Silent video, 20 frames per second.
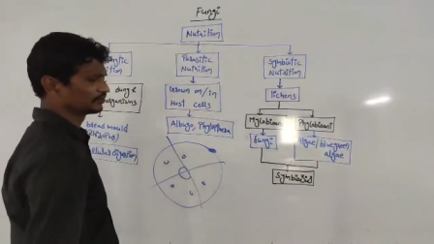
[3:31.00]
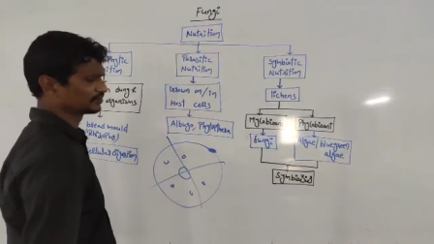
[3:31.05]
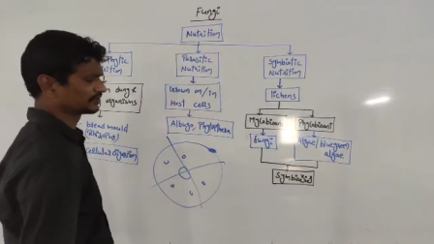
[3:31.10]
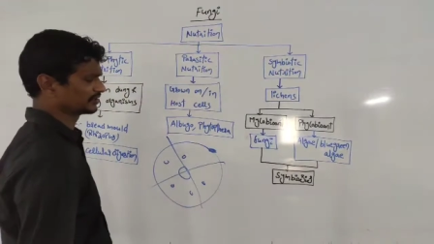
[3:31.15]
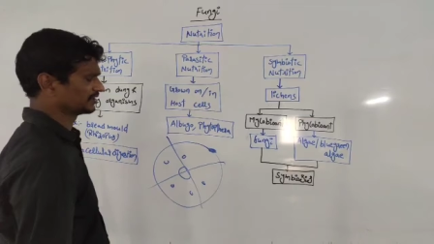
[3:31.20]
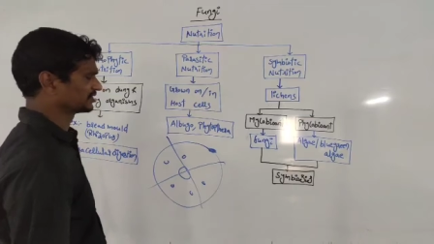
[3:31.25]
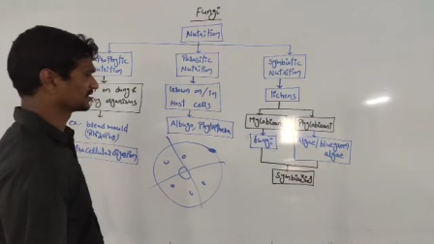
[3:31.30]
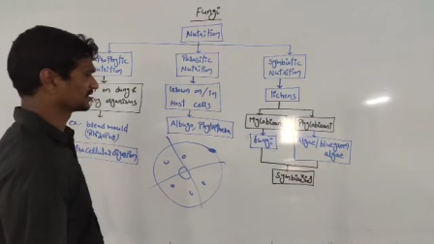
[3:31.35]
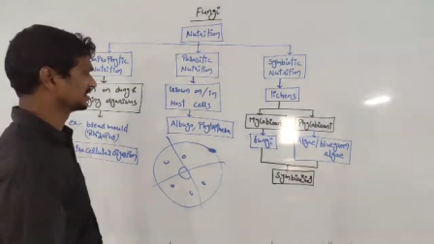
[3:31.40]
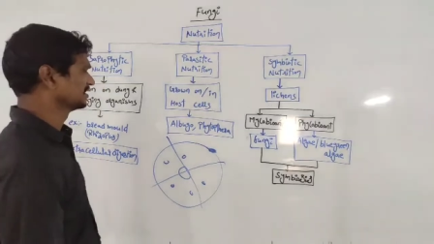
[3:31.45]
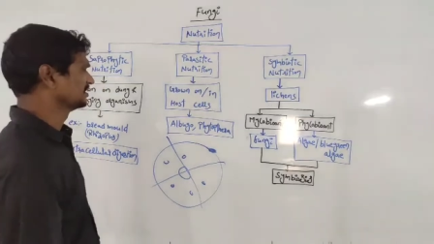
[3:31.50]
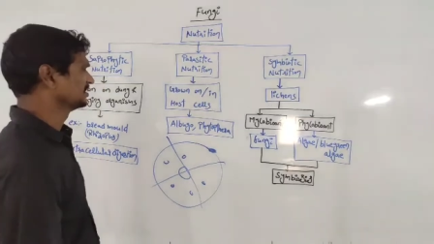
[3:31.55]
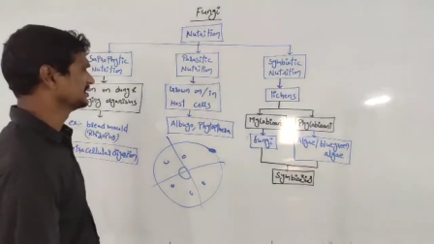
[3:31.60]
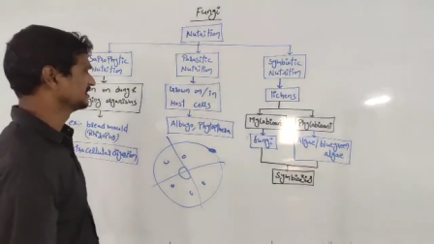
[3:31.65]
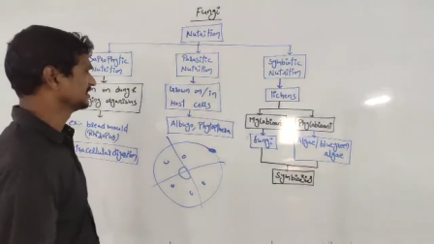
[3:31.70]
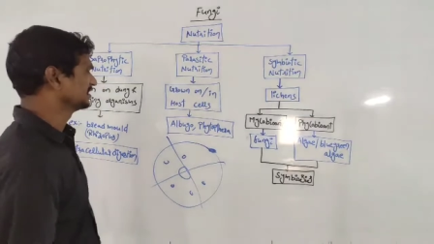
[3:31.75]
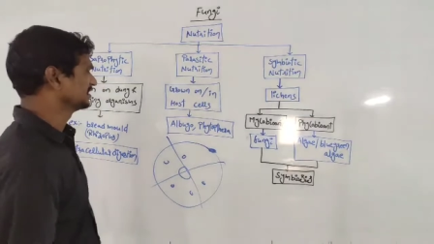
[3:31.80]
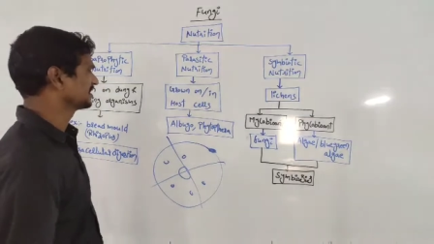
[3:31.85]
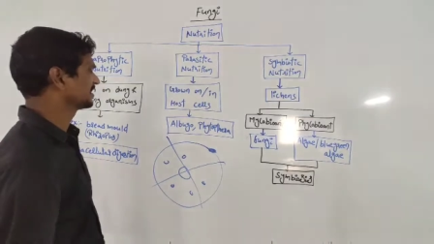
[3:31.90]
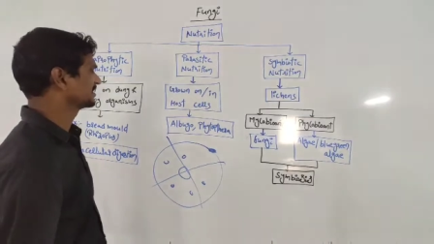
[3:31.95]
cells.
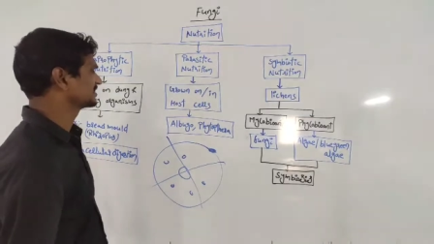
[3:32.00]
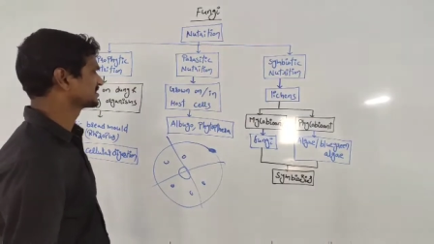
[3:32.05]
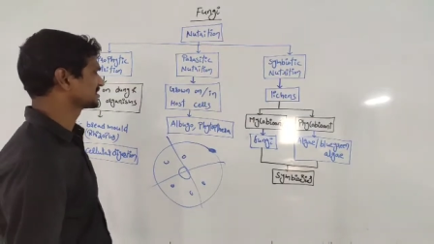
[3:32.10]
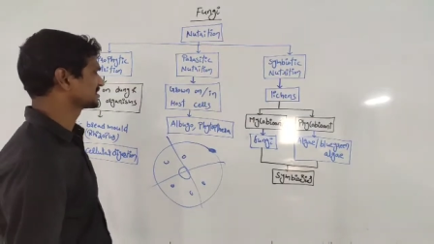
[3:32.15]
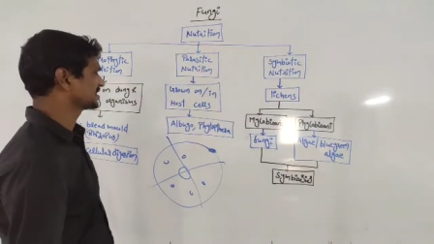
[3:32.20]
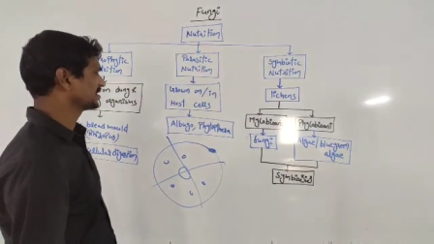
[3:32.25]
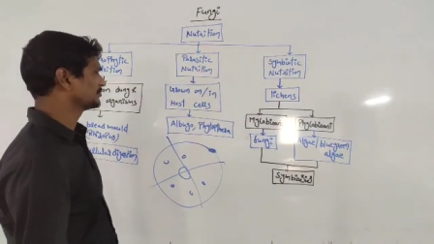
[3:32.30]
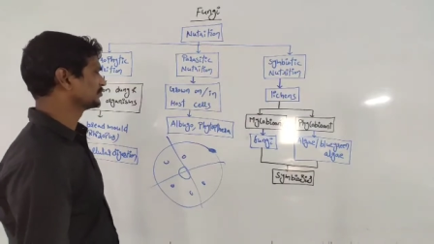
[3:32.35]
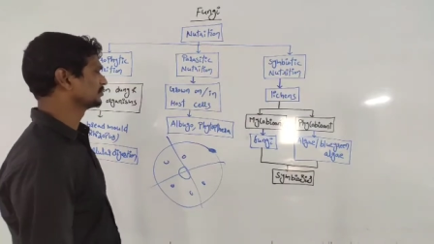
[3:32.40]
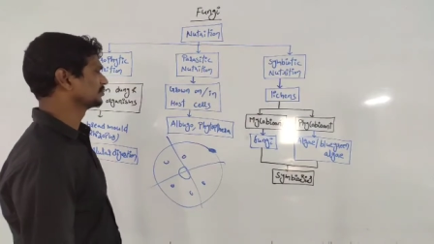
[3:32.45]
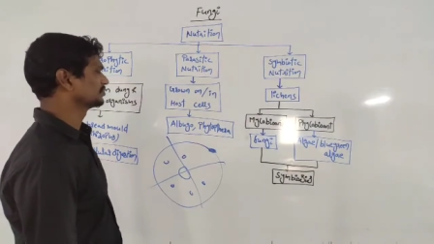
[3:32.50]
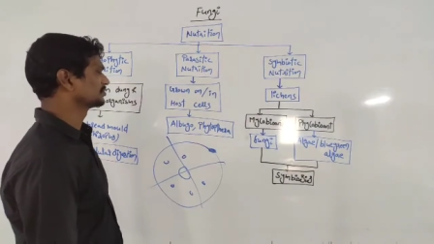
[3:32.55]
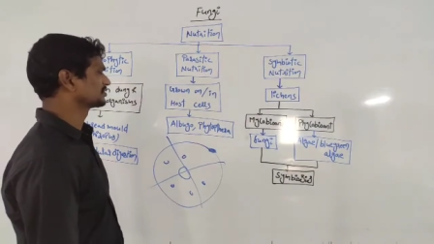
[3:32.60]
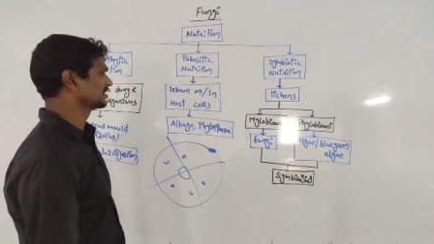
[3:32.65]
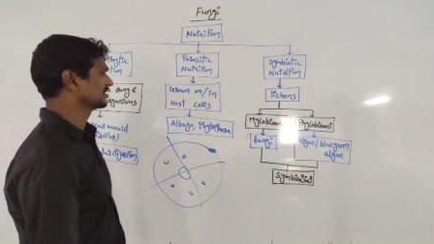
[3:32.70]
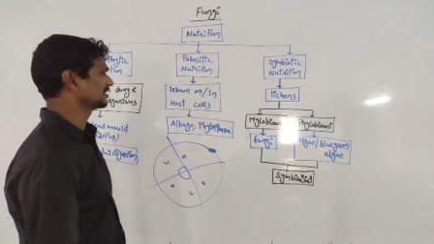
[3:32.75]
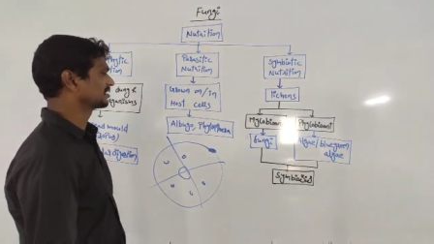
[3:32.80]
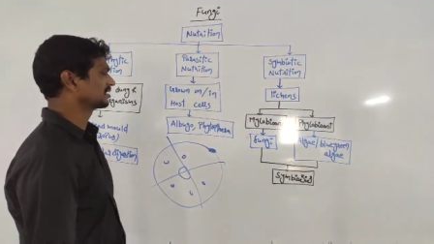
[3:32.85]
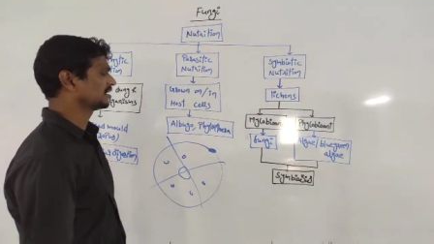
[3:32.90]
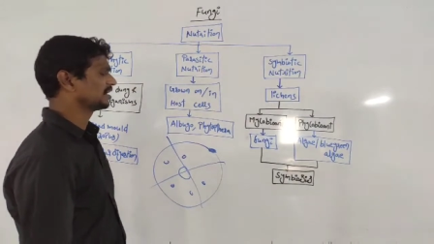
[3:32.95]
Here examples
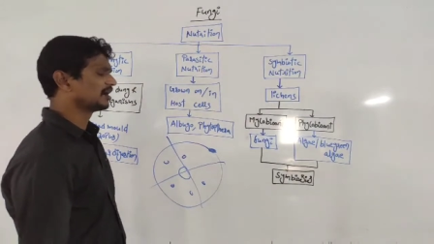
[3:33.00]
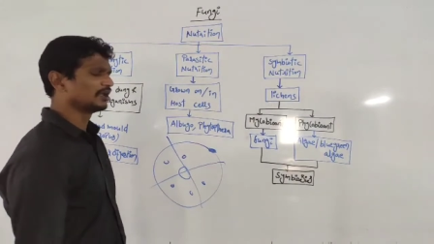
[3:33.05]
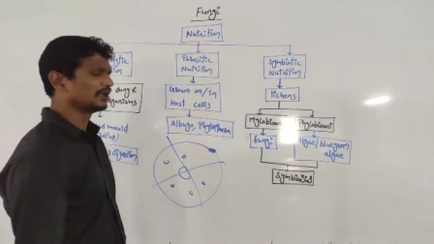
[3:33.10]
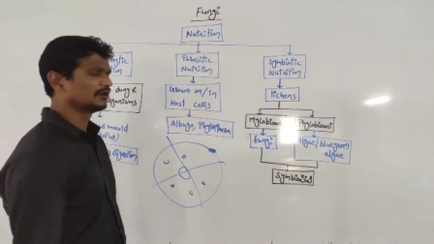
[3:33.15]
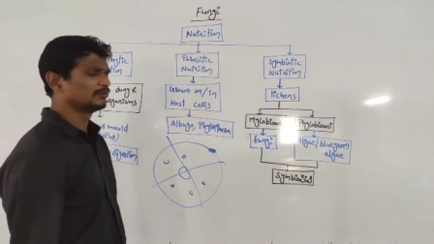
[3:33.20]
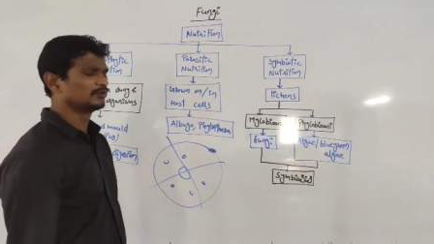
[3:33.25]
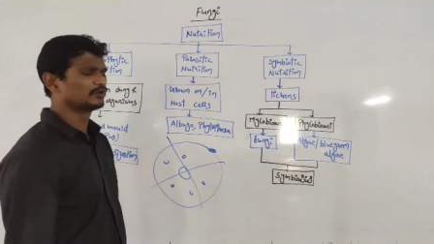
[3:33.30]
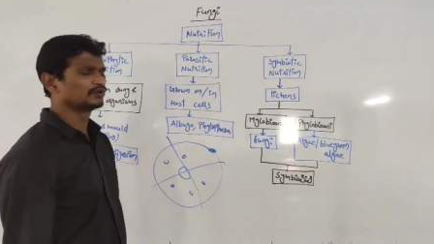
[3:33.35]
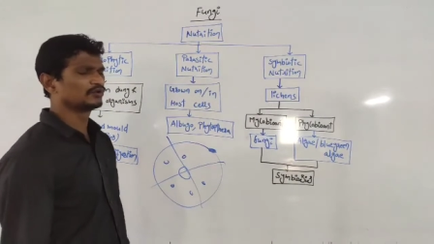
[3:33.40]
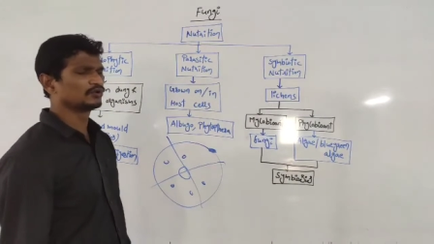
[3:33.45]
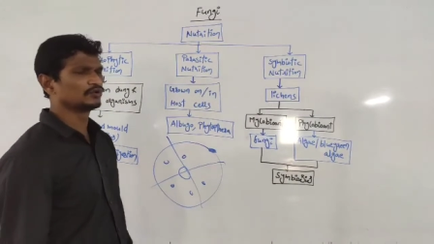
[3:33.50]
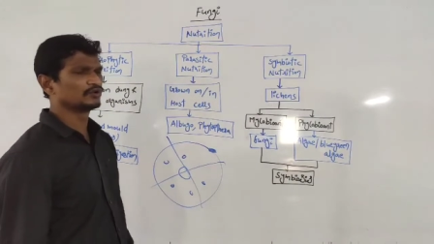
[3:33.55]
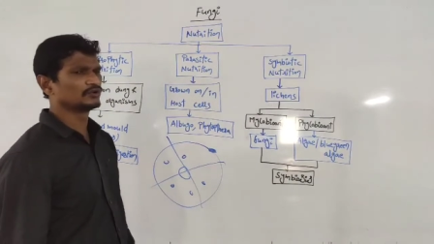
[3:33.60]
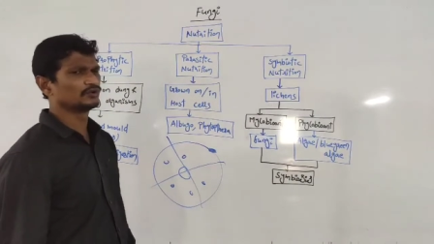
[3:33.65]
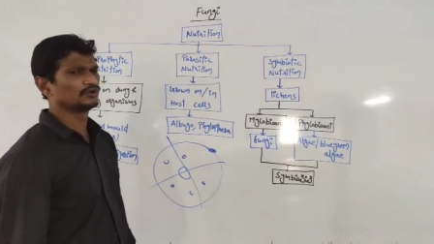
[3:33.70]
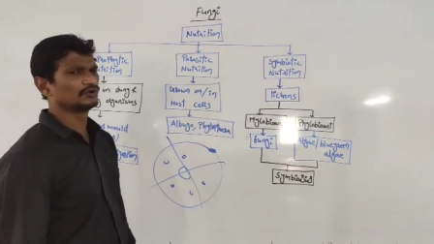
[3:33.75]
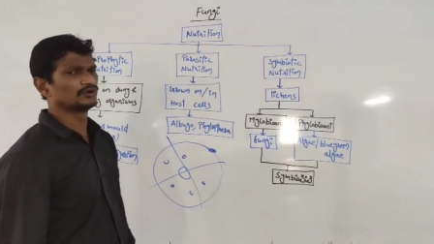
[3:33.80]
are albugo,